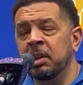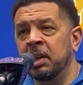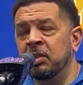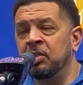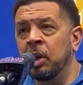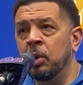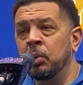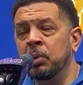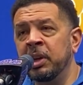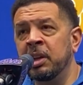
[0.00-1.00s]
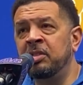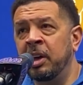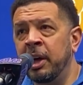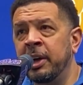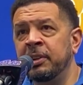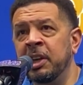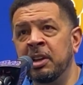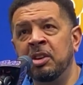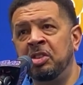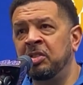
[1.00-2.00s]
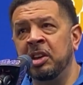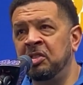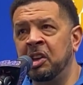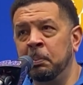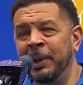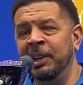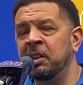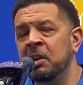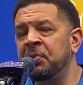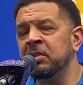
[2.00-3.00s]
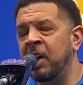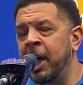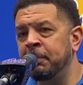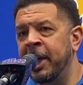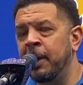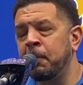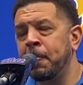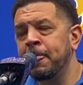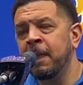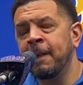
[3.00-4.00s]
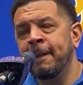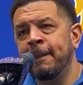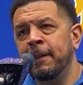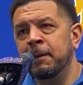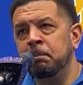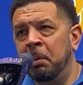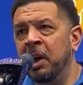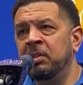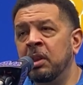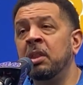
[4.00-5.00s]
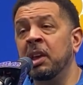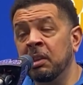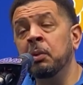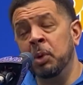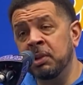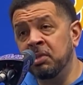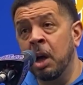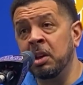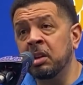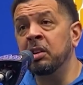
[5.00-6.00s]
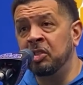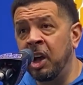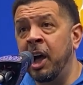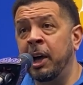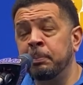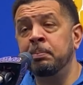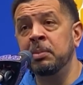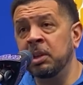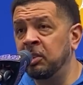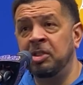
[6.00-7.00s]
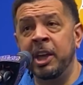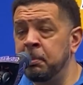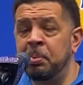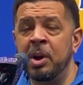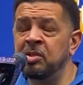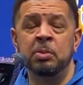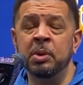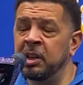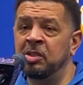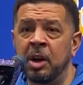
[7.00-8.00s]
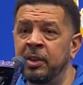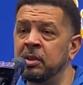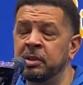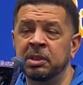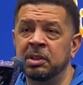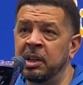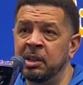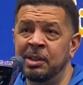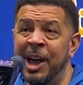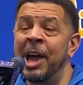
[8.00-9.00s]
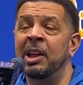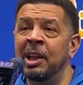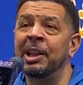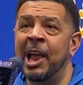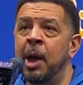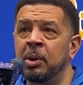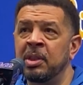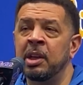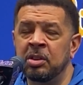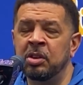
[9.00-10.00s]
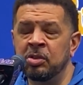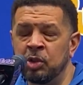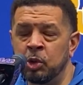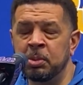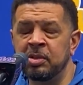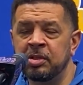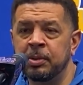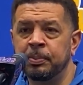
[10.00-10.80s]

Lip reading: And so it's a completely different time now. But the thing that we've done a good job is staying present with each other and not allowing that to consume us.